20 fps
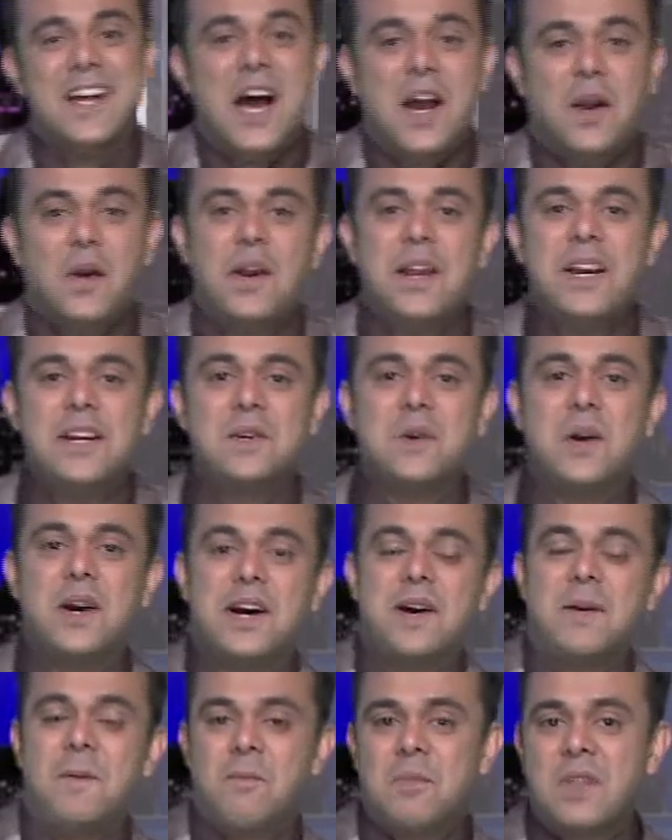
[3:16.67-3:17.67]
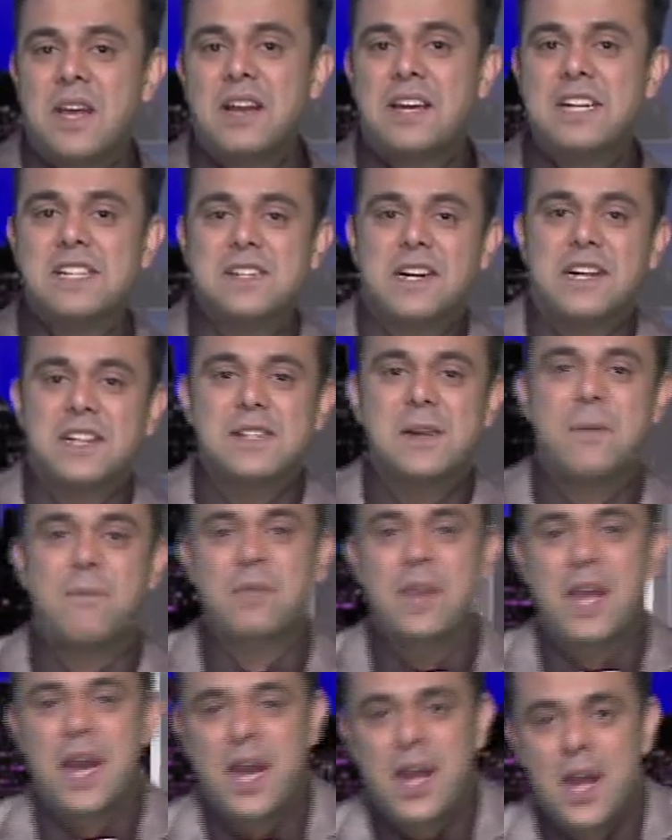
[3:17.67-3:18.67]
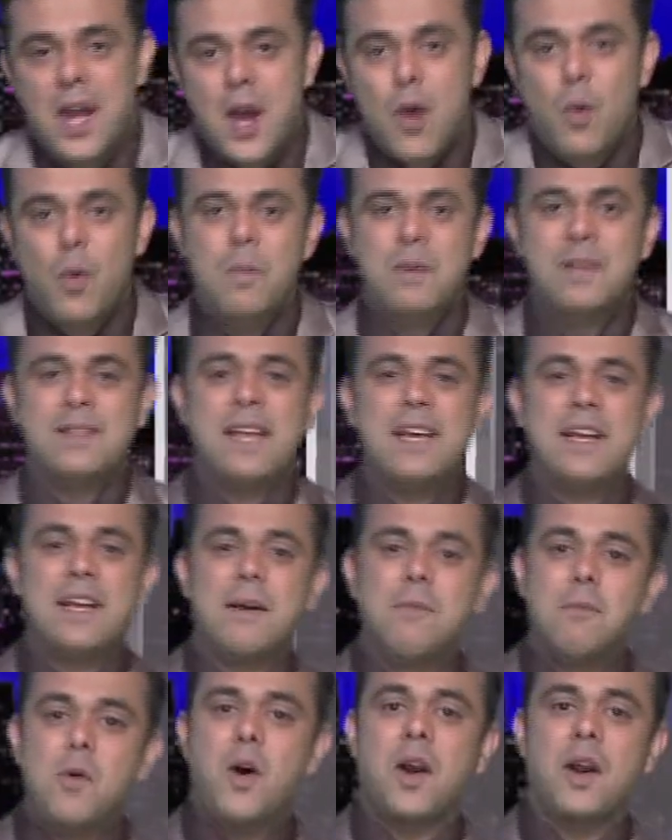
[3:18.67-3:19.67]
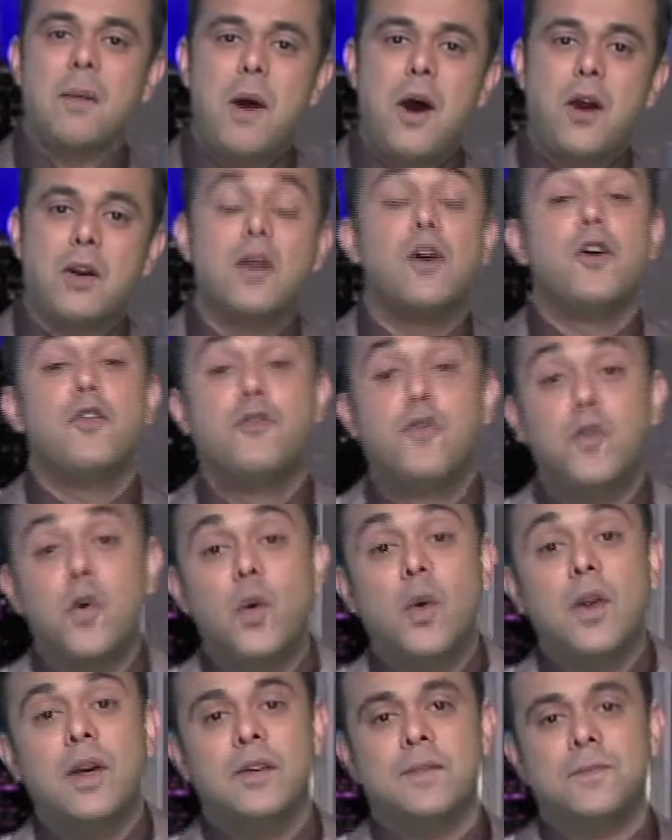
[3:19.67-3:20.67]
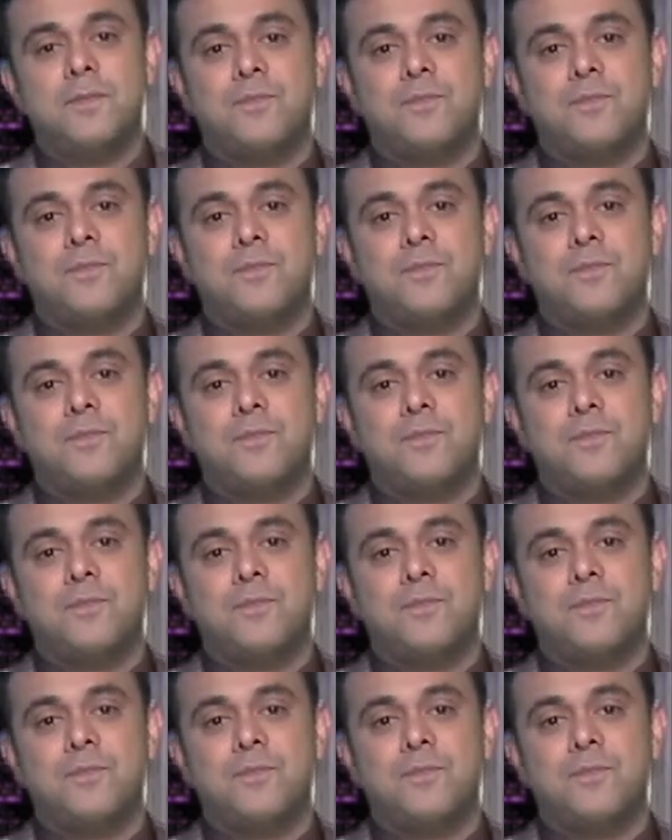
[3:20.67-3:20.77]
According to a research, women think more about food.